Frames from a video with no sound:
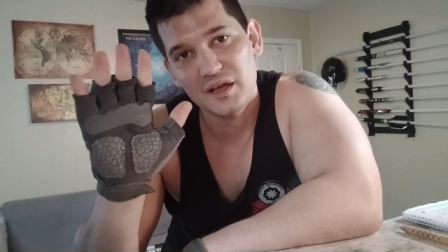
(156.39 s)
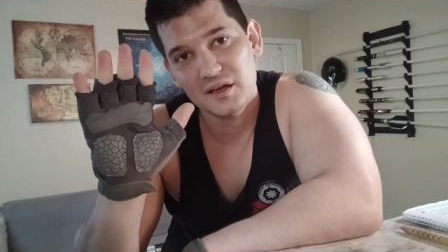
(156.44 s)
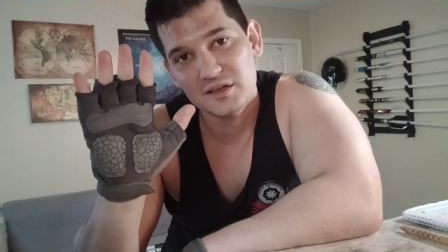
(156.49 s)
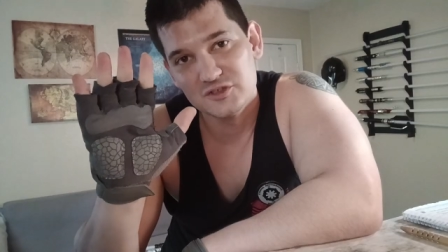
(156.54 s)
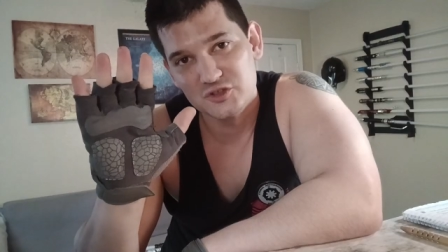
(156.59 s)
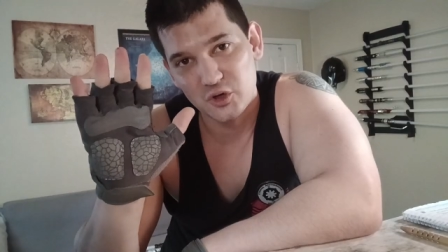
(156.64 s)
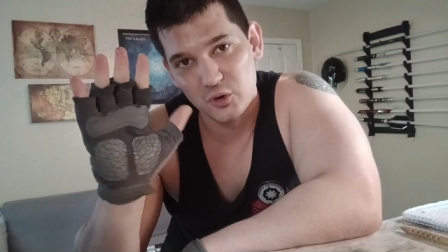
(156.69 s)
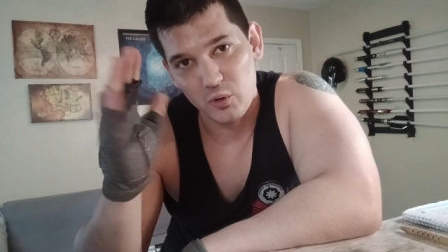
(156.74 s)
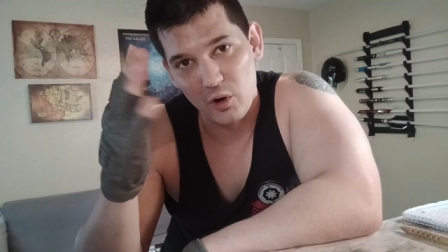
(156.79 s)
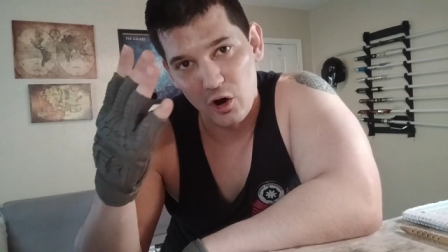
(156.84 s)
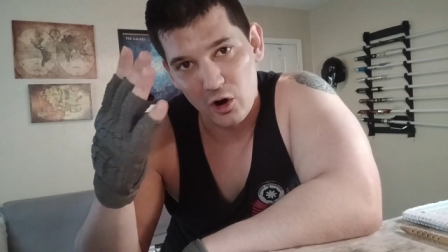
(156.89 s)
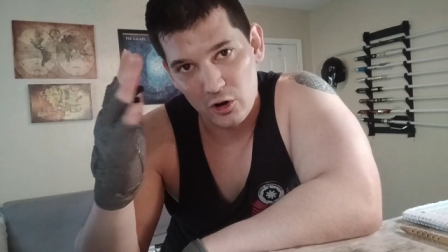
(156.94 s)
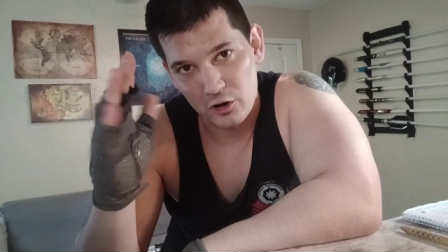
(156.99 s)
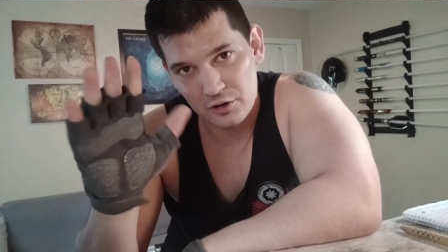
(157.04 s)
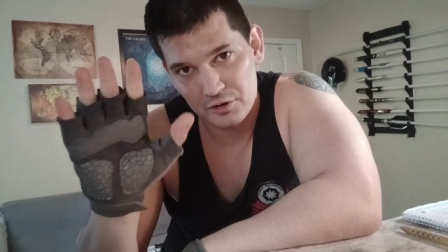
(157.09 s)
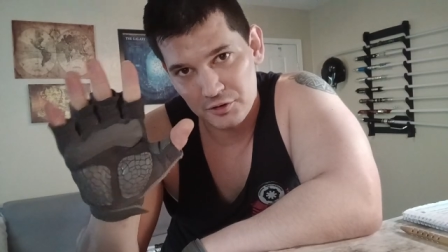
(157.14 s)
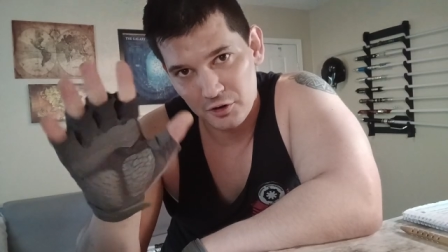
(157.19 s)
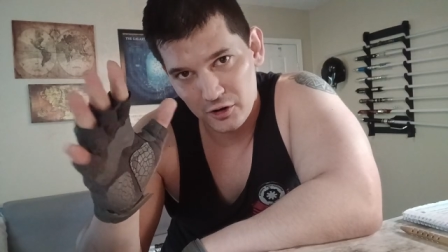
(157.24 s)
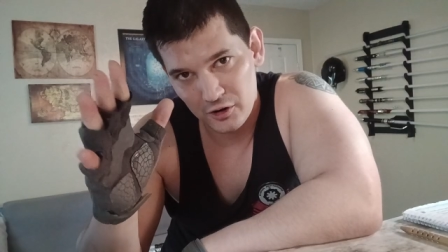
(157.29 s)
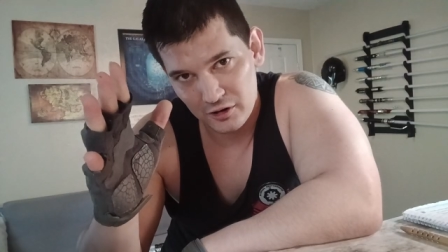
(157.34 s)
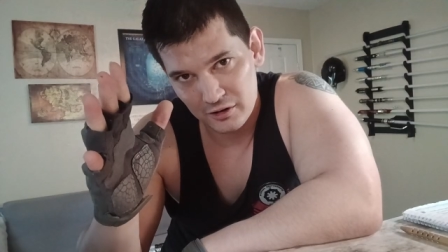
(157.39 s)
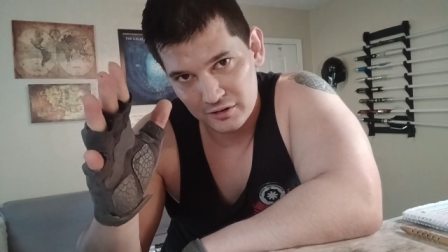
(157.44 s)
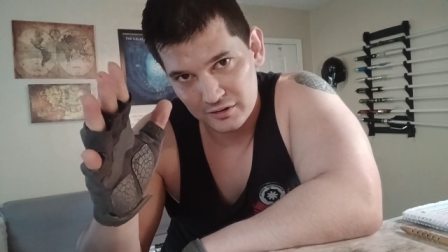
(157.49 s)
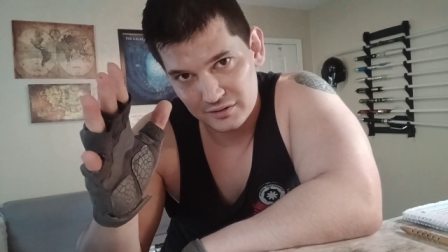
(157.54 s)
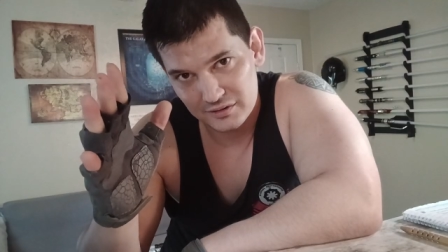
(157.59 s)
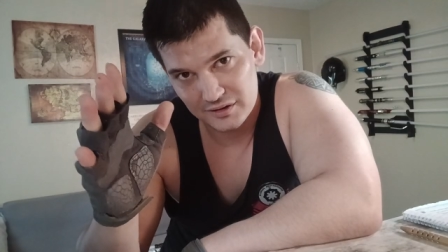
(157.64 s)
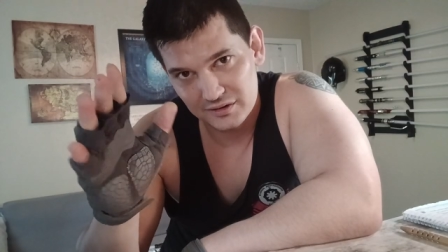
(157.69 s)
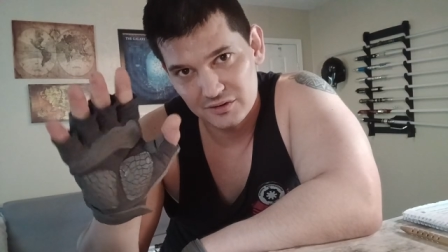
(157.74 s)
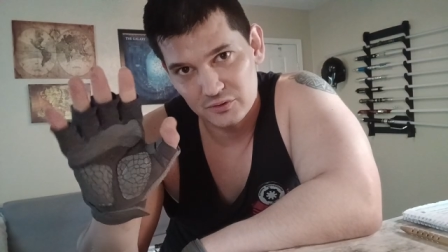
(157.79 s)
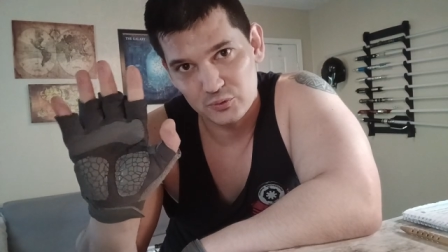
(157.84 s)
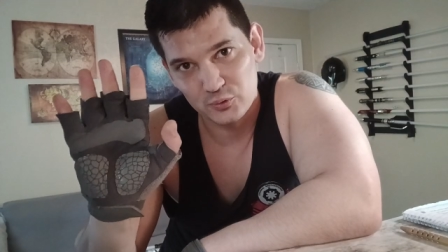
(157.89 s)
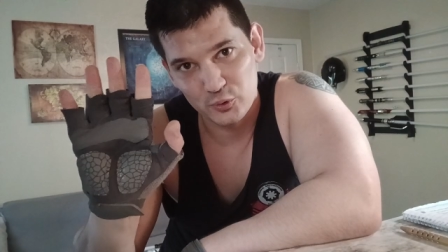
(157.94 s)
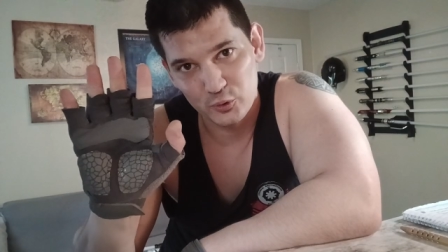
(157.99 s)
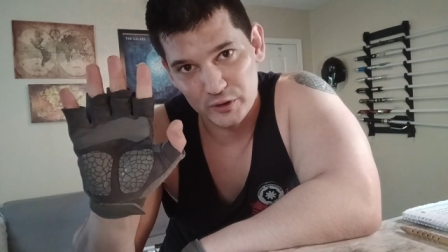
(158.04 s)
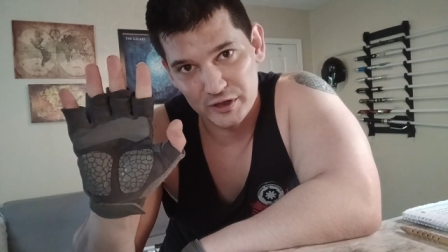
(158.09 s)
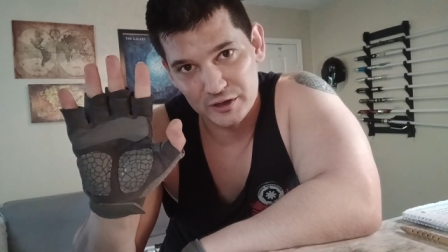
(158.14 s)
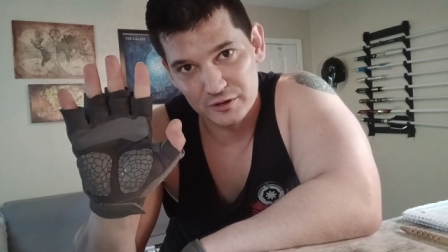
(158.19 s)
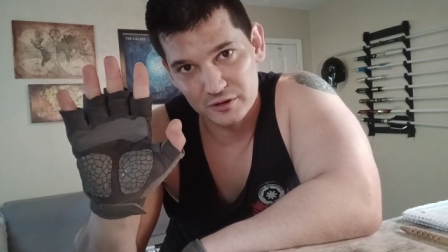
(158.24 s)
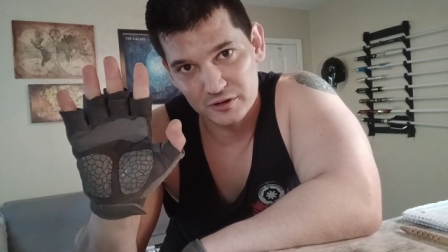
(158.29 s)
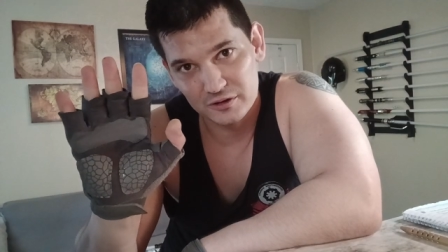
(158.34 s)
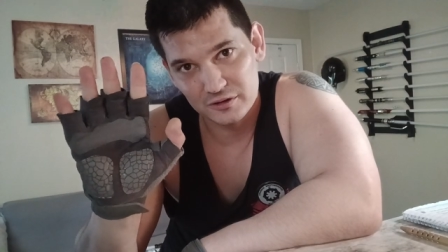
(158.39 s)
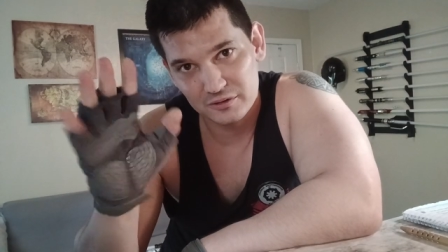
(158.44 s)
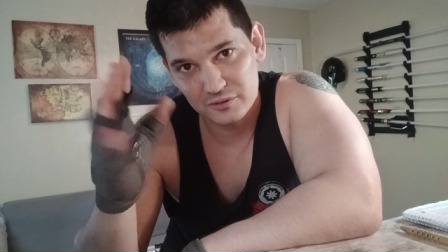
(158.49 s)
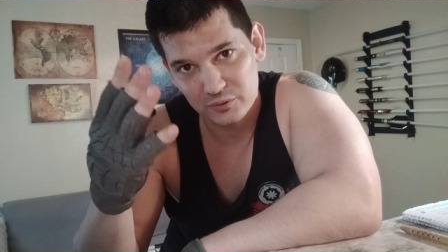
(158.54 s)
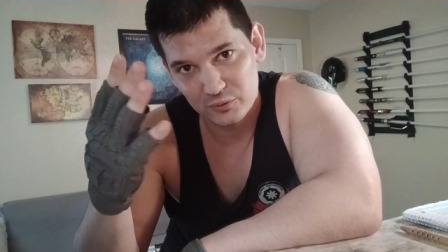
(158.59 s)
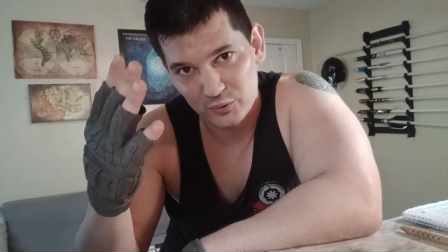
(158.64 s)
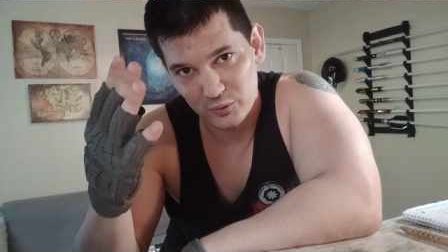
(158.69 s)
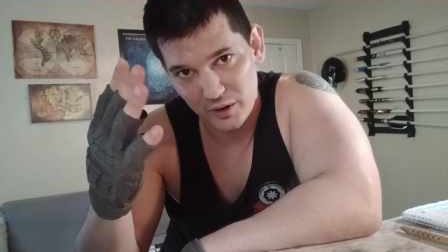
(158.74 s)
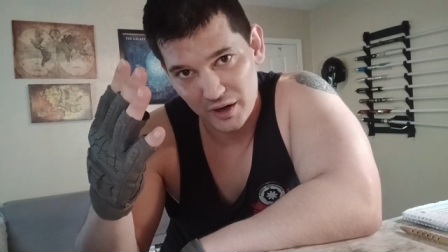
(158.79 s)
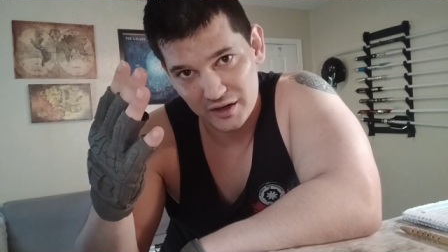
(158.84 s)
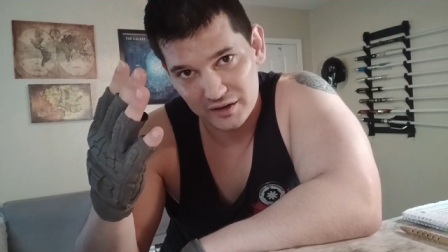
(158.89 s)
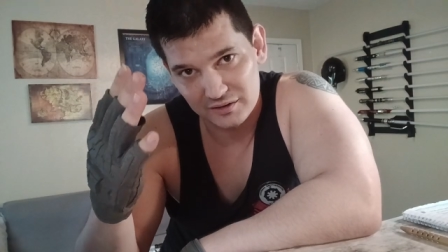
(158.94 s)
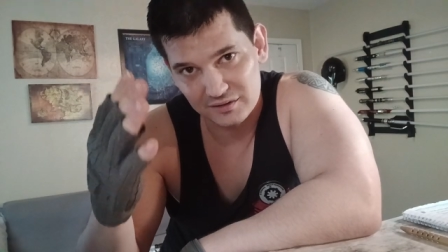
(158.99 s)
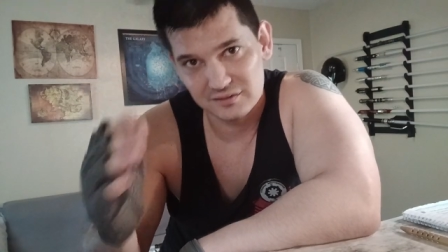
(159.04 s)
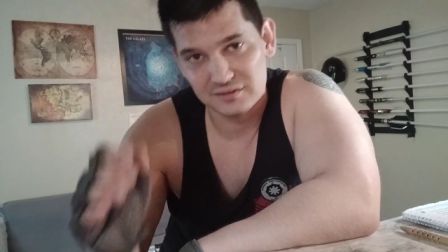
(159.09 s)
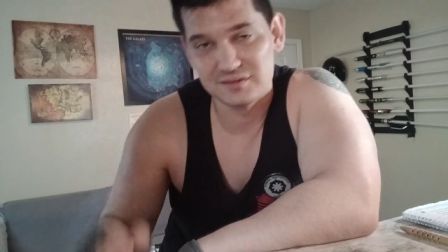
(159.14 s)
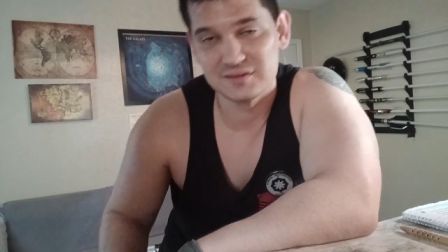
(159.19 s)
So R and R, rear, right.